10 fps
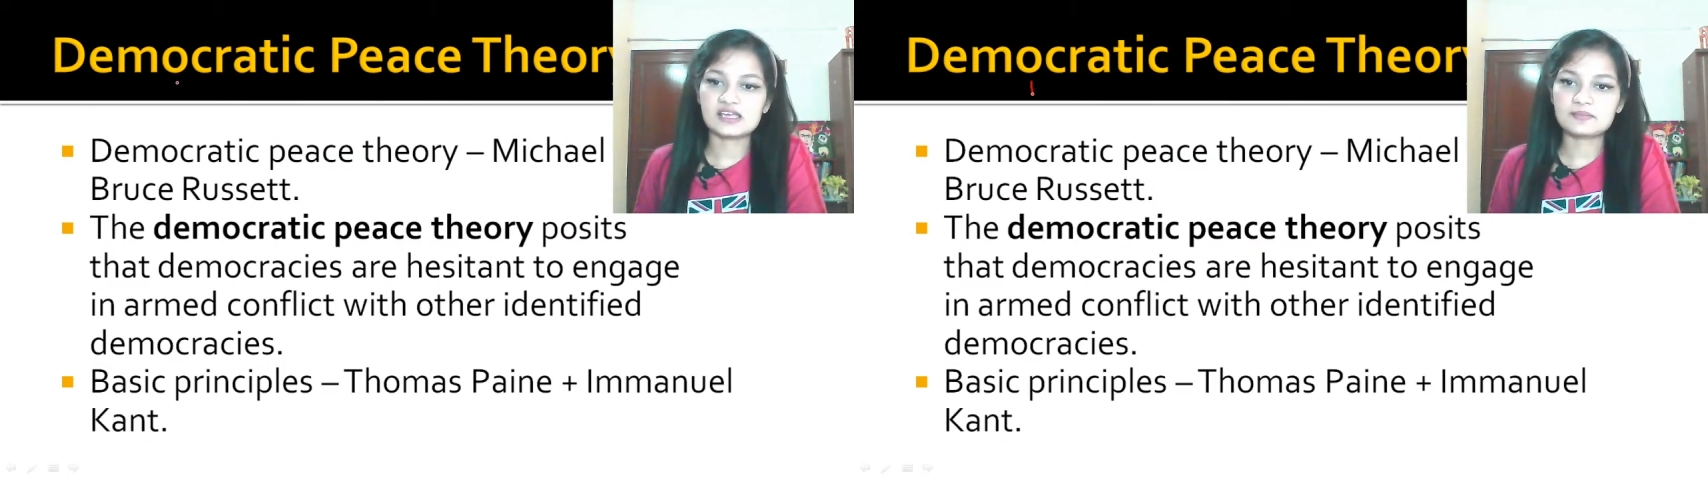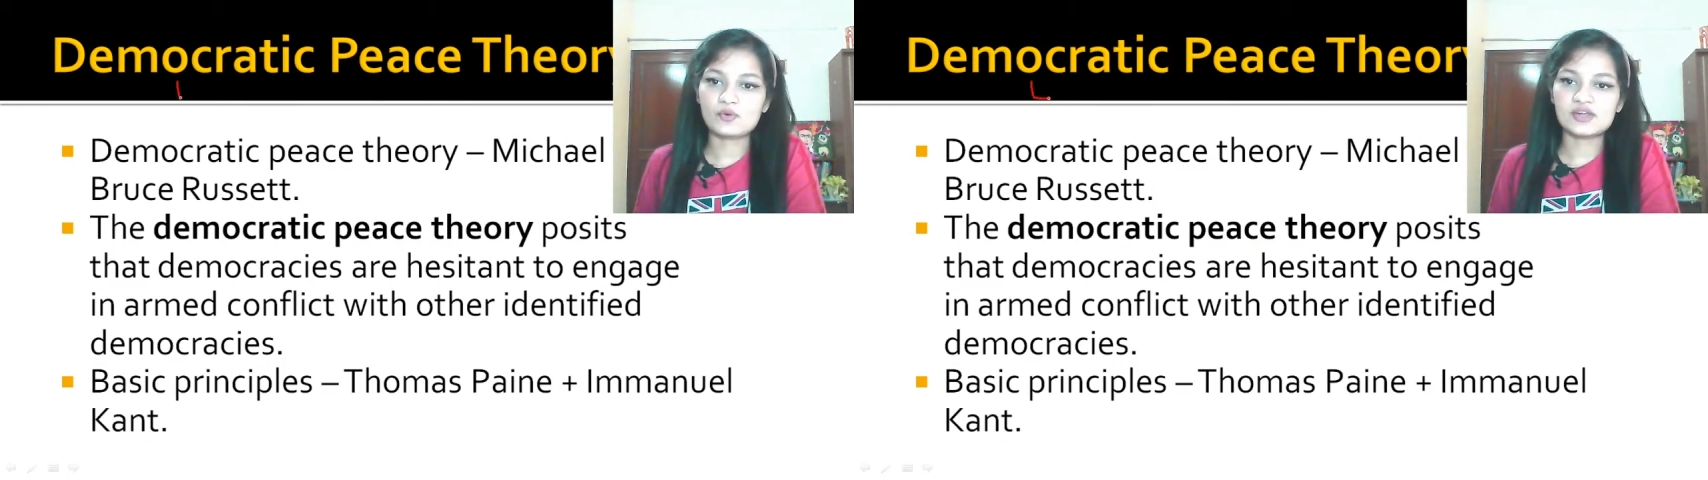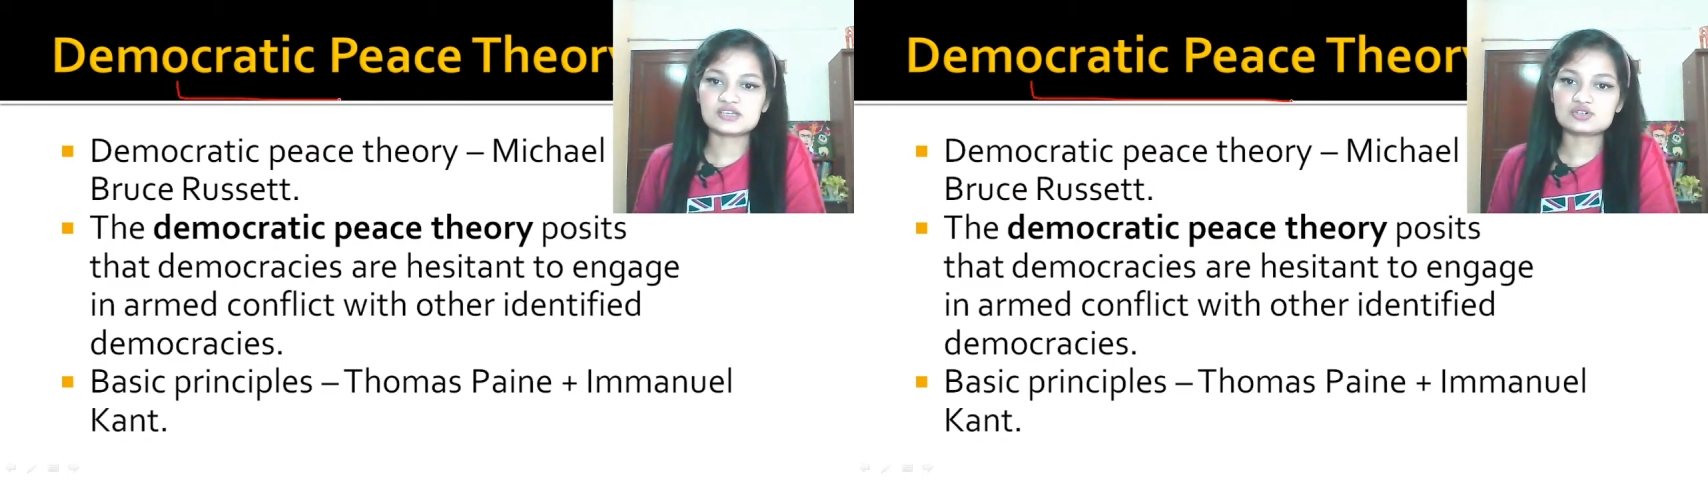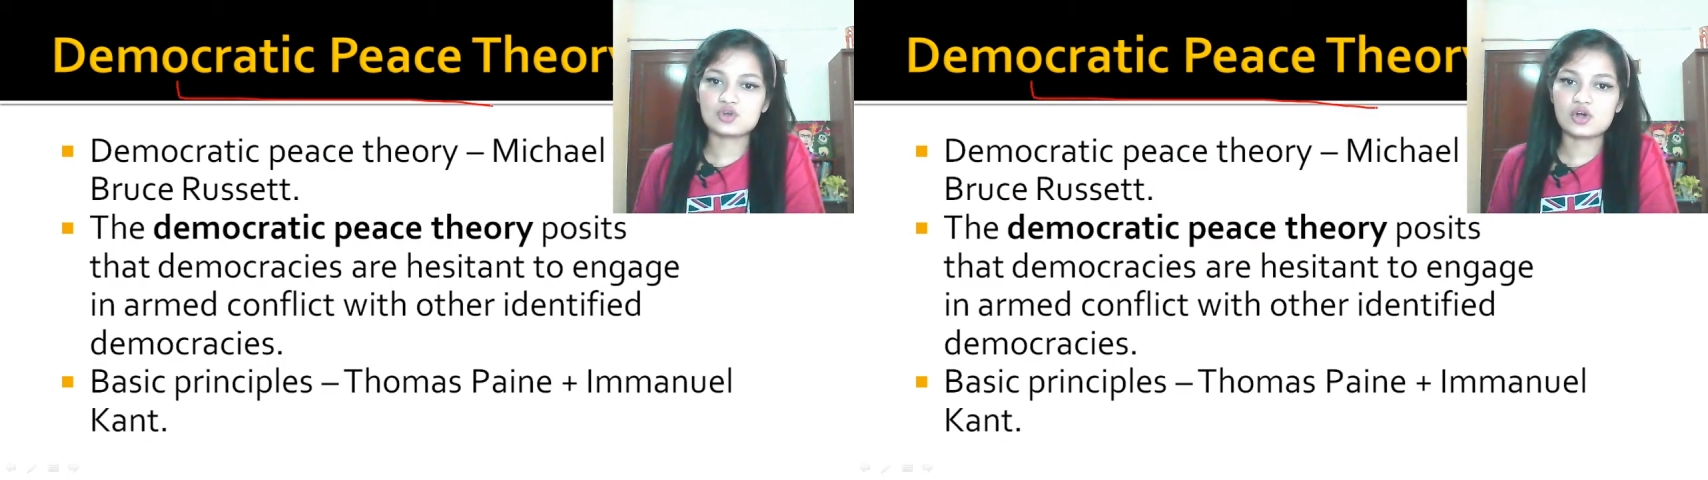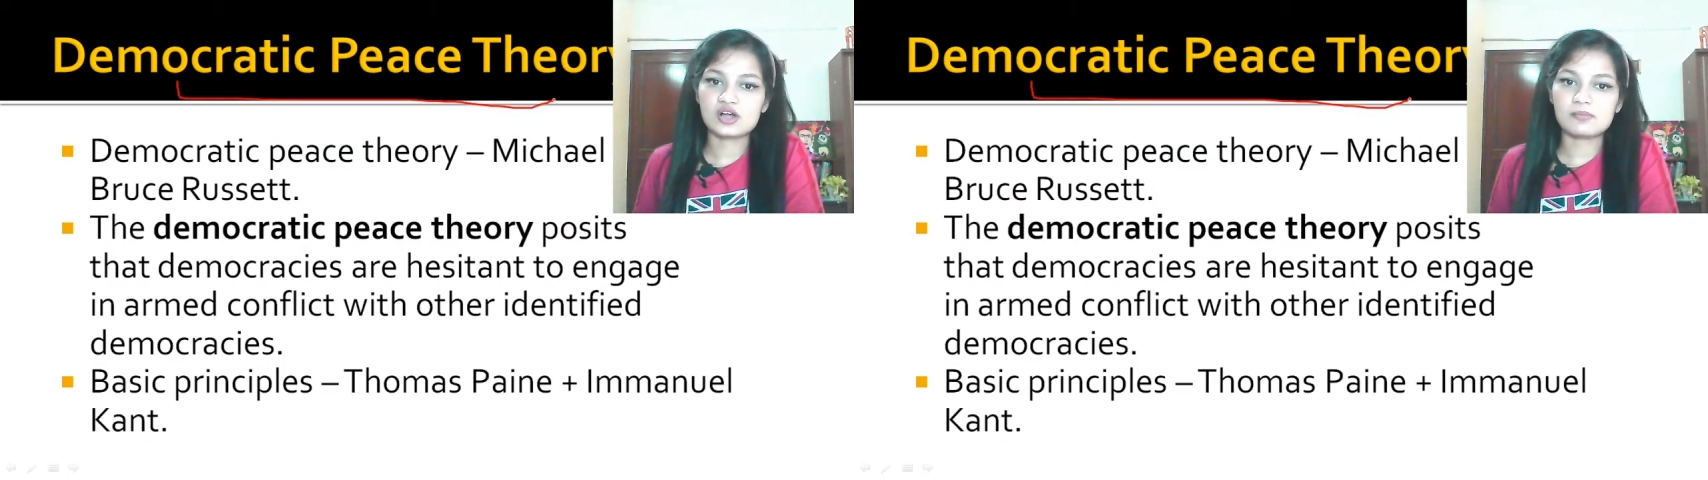am going to
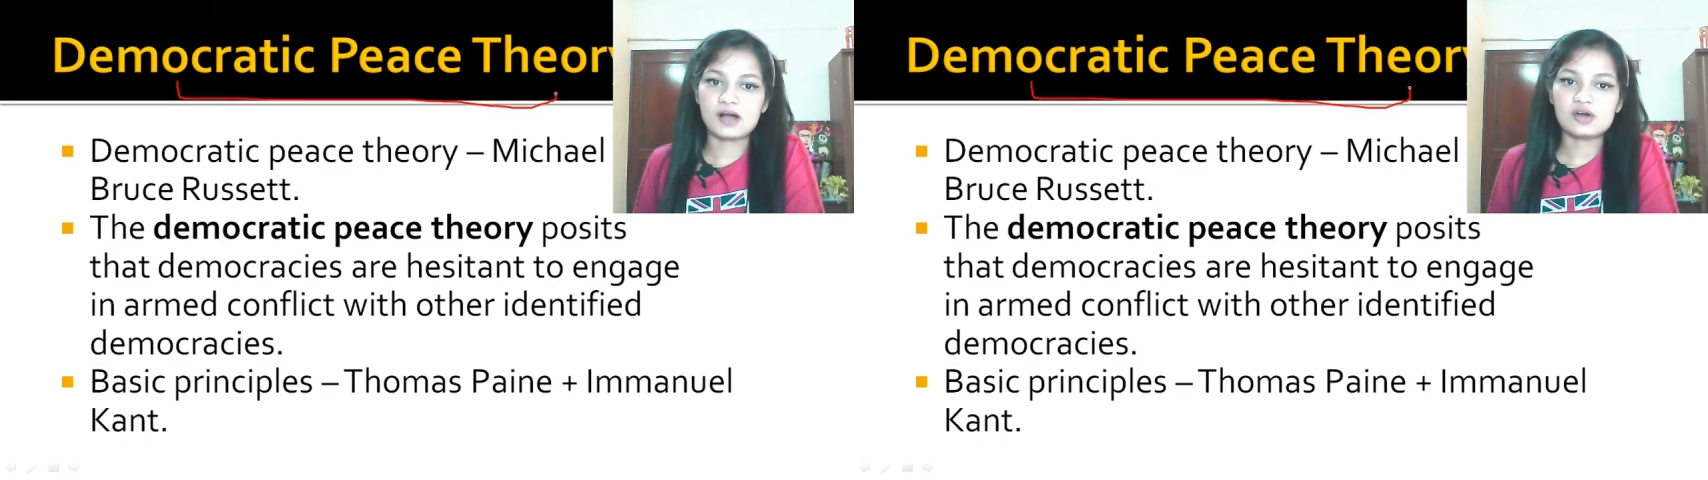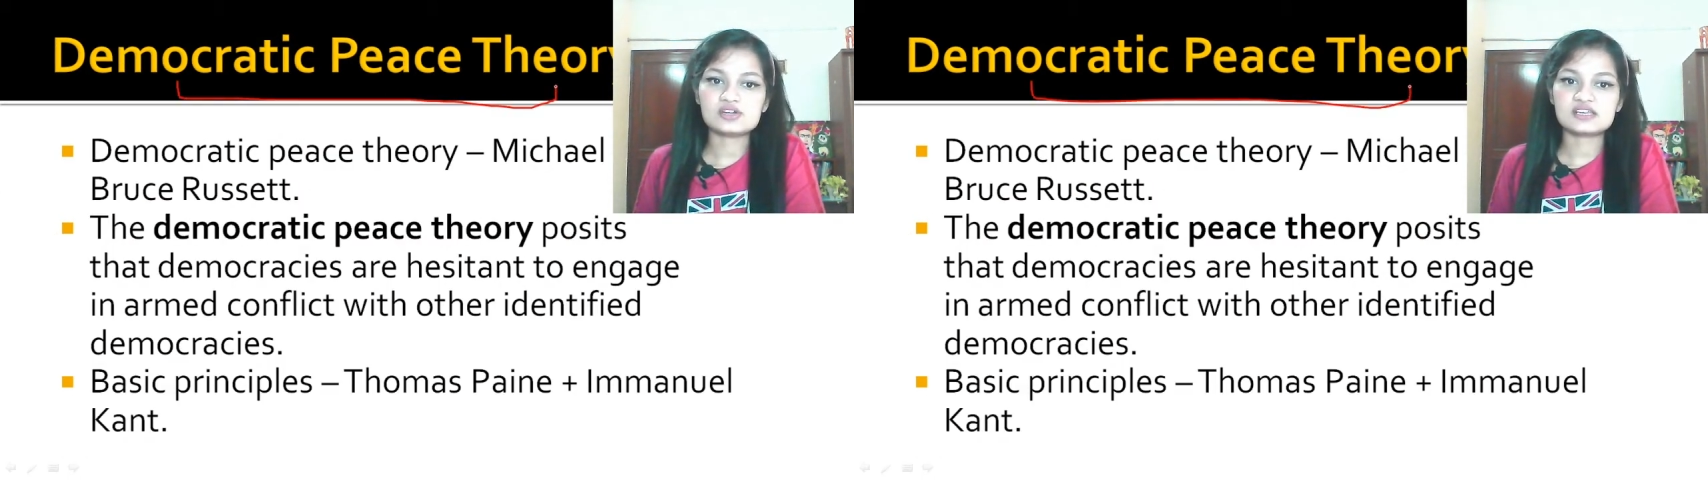talk about